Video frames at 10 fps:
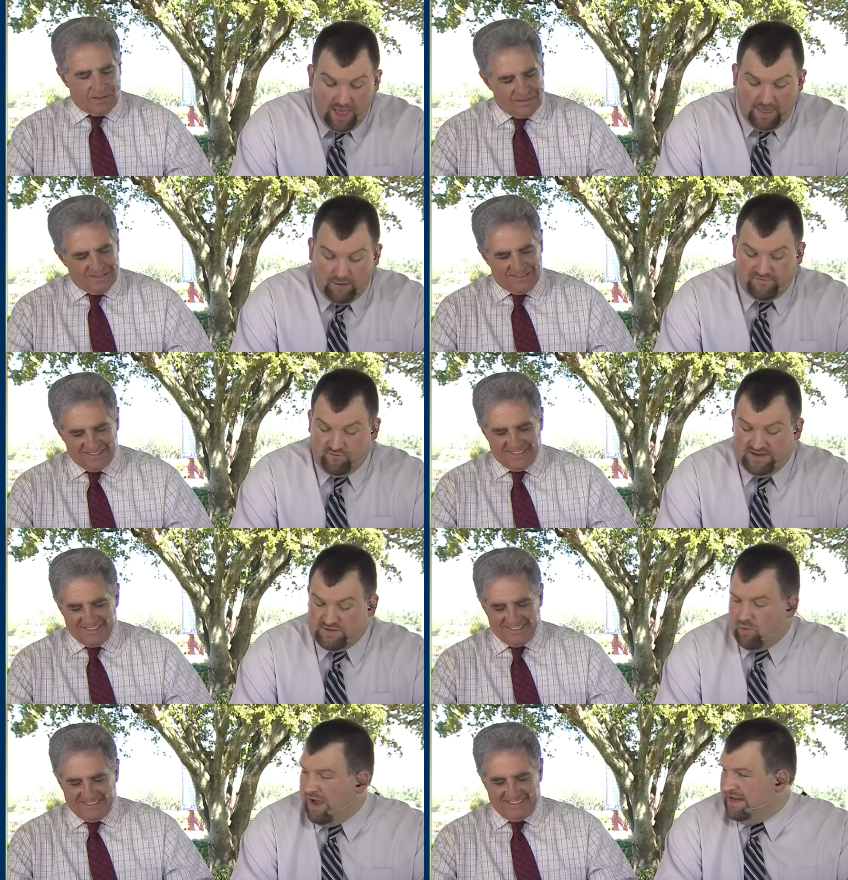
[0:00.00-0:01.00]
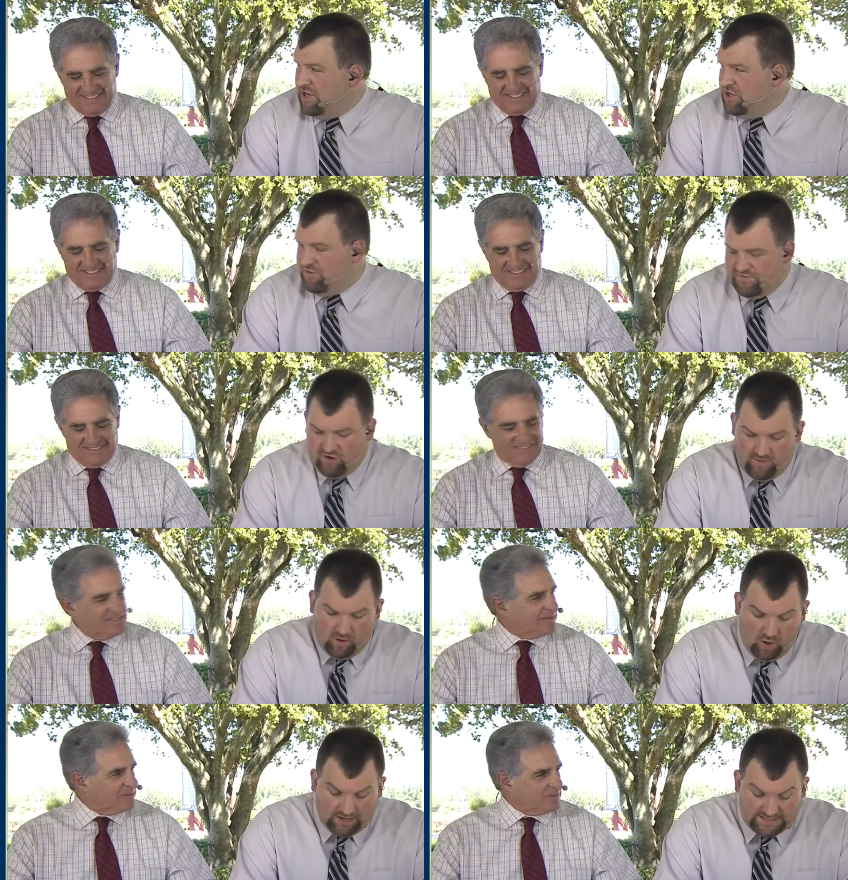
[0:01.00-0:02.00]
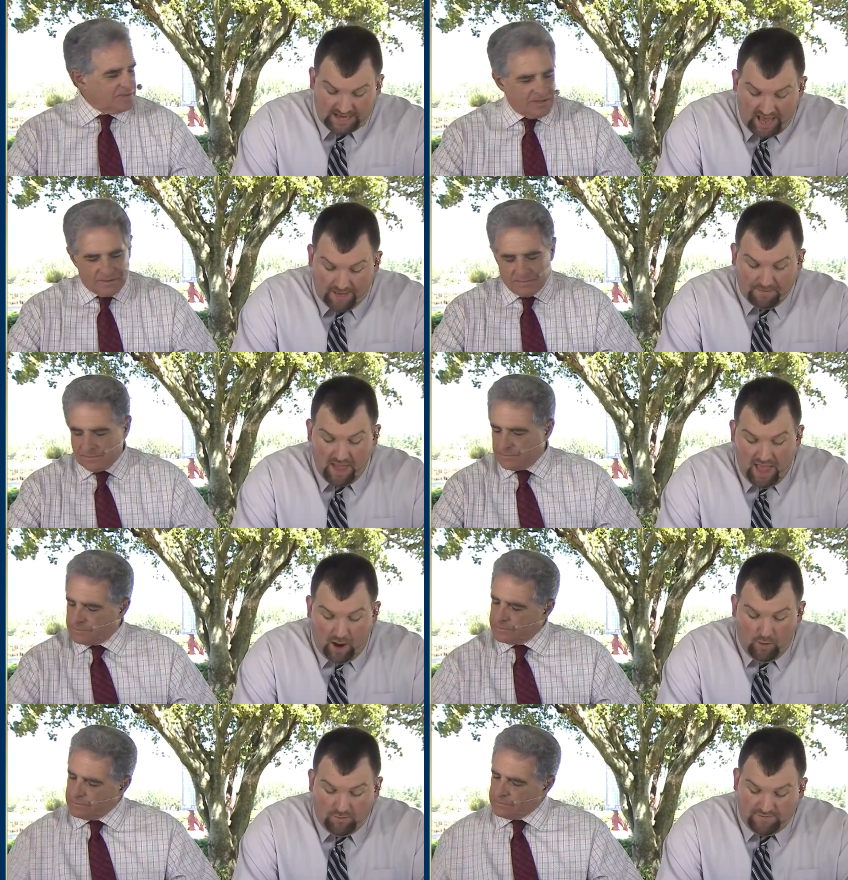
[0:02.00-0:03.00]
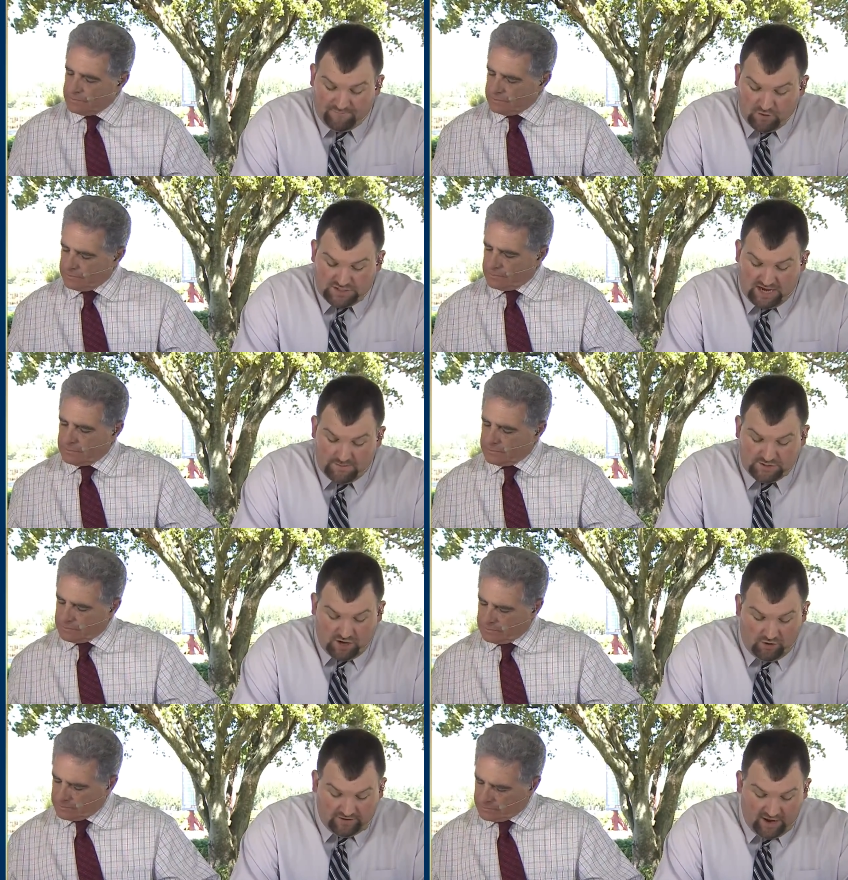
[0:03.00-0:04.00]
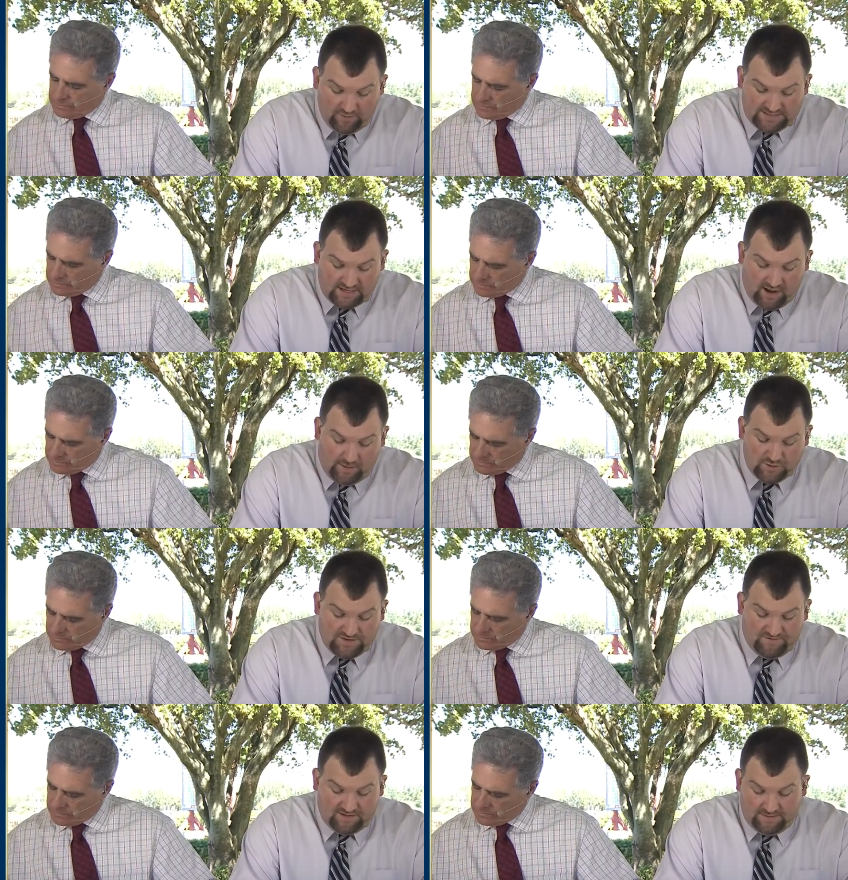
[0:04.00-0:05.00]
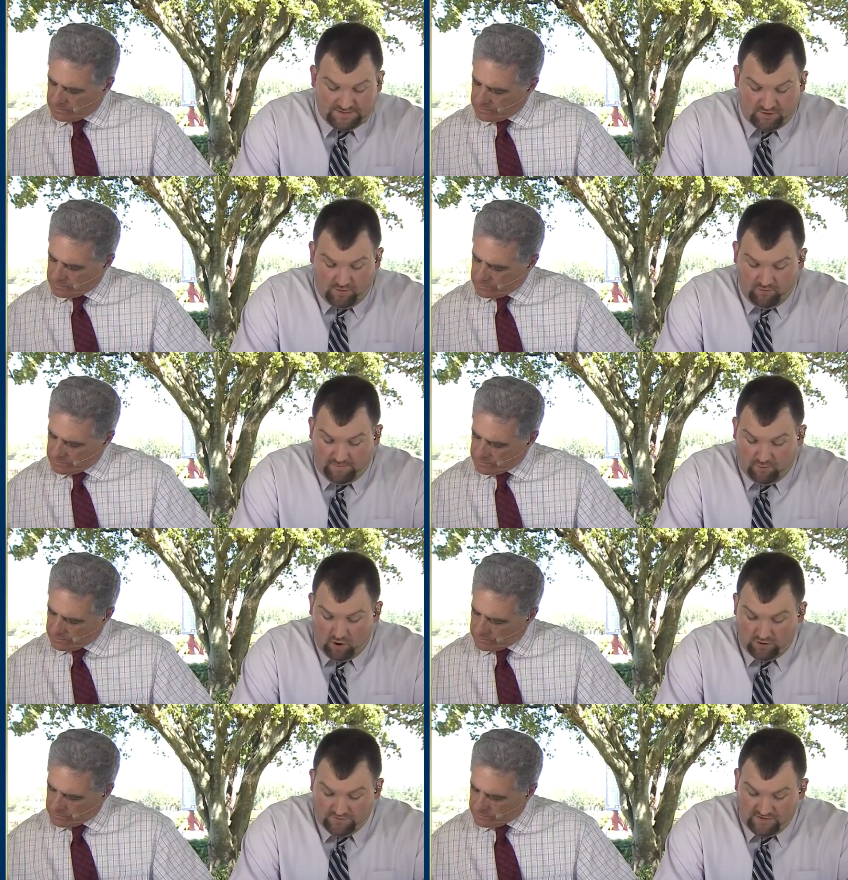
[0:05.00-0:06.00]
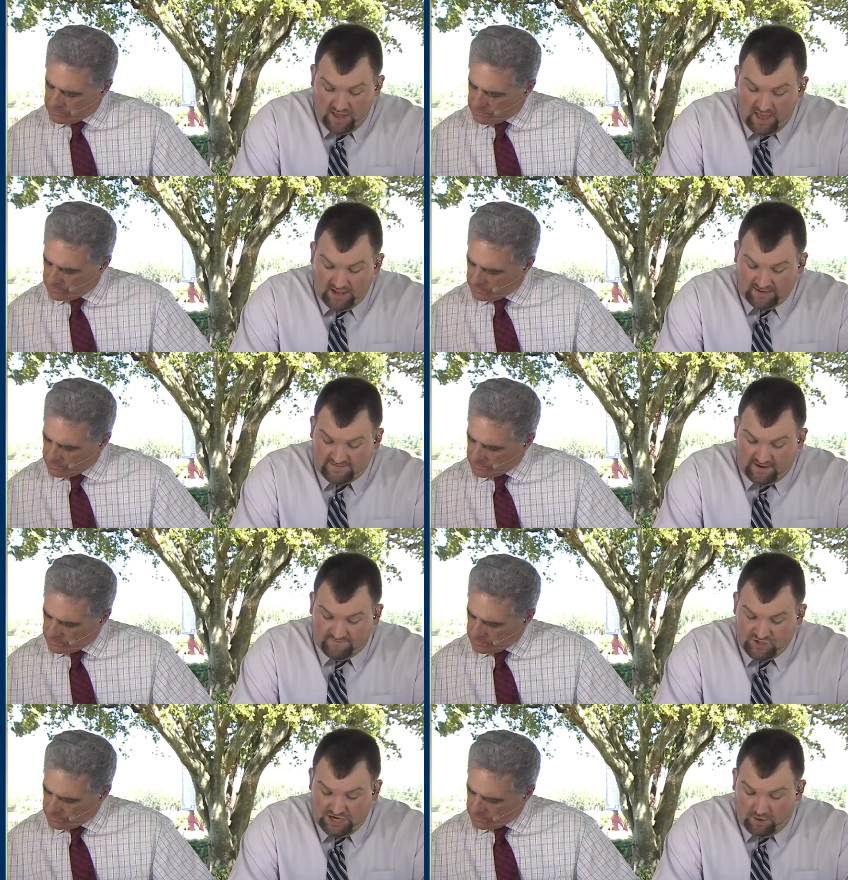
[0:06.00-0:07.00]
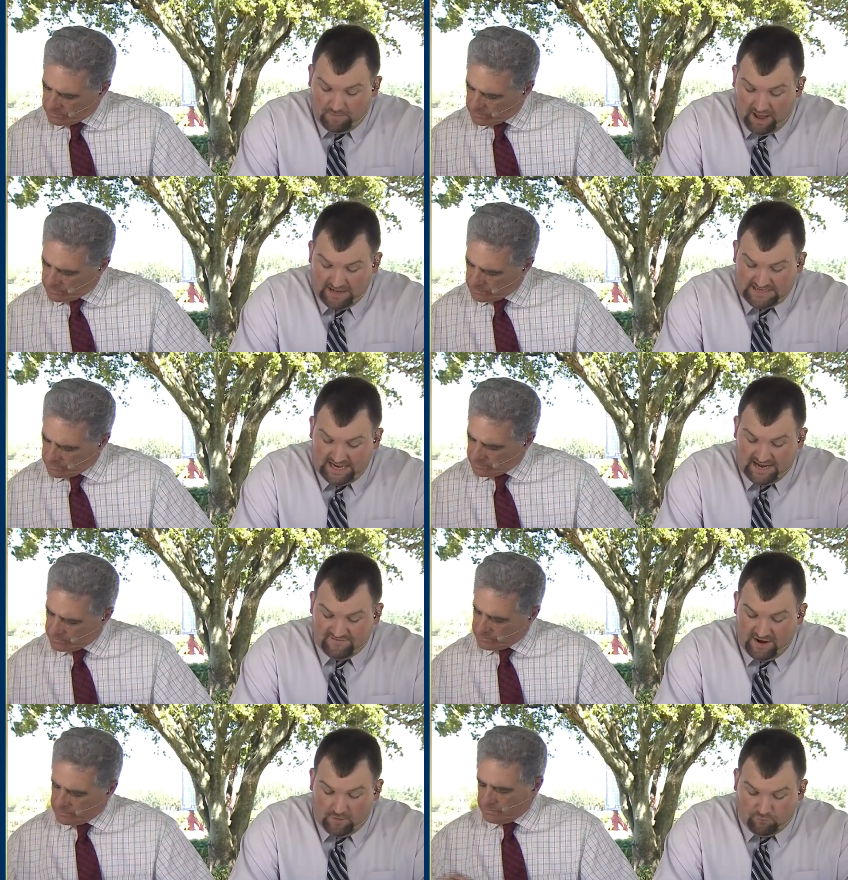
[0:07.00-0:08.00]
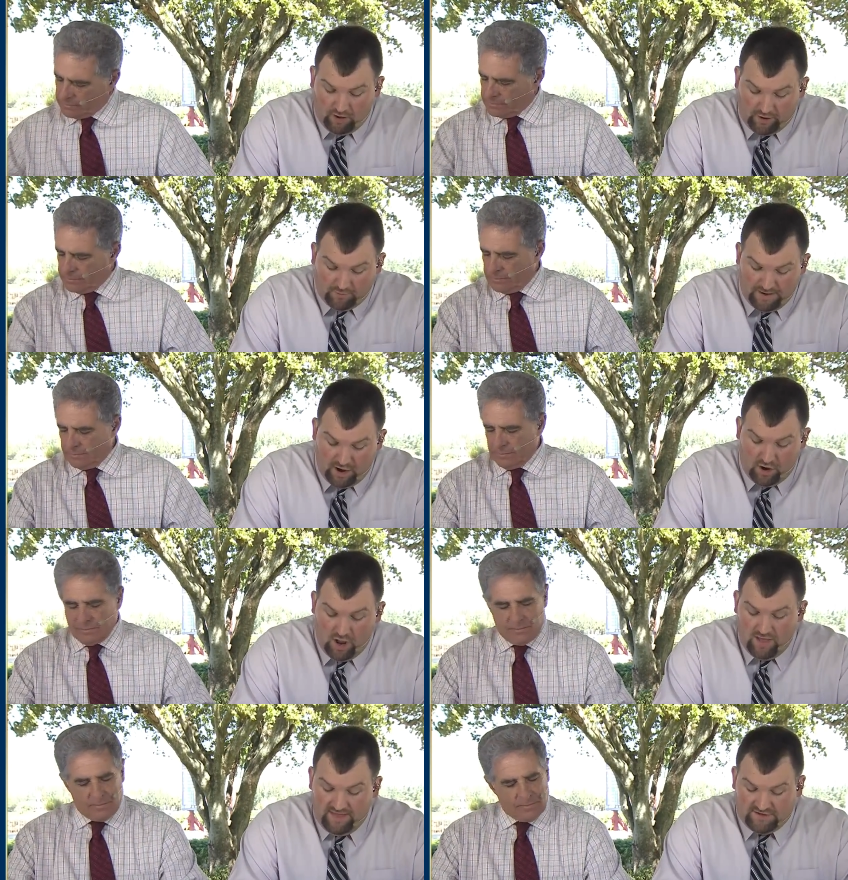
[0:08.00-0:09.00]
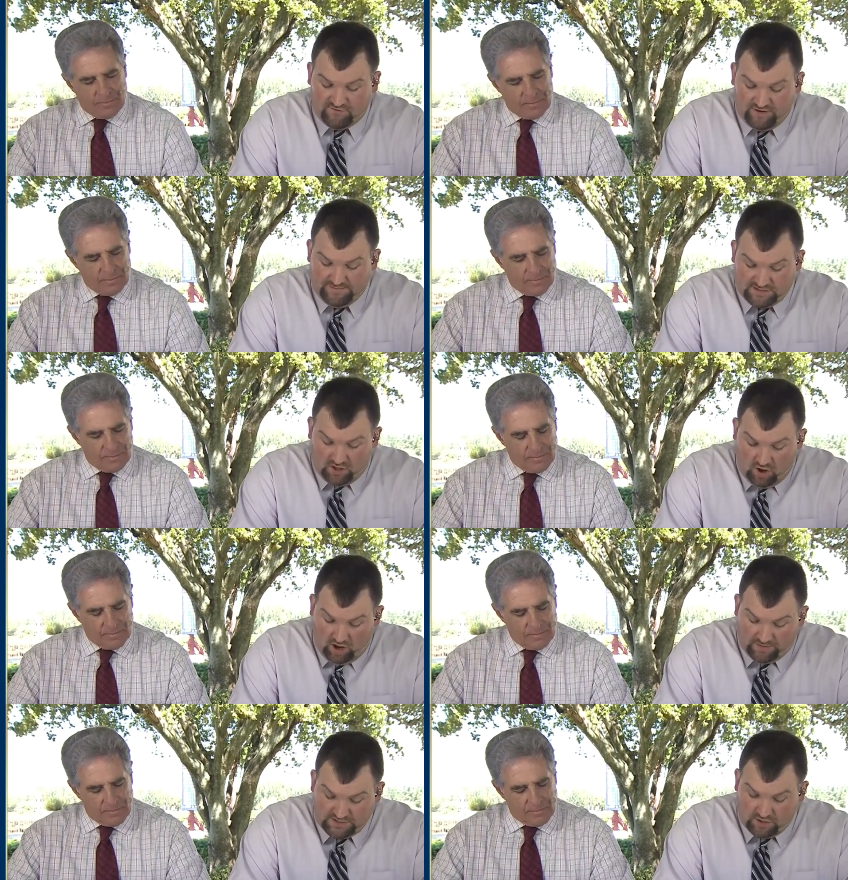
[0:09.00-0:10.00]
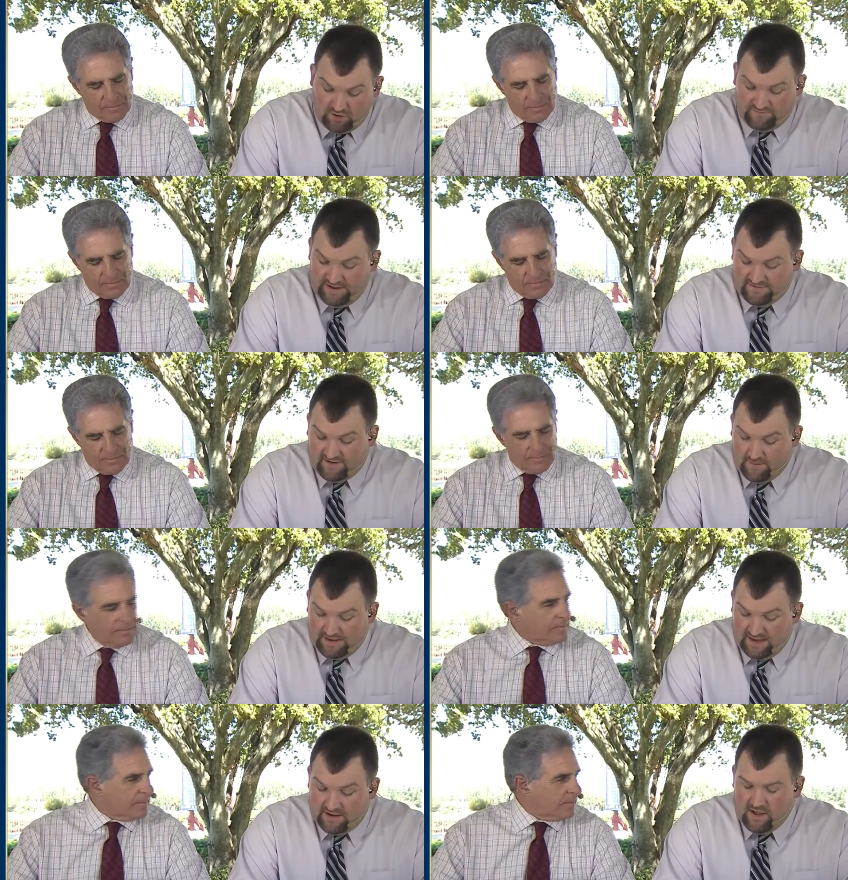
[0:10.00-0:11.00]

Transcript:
Speaker 1: that was the reason why I didn't use Zarmo on top. I went with the first time start starter, carries the colors of Eclipse Thoroughbred Partners, a uh, son of Gio Ponti out of an El Prado mare that screams long on the turf. He is coming in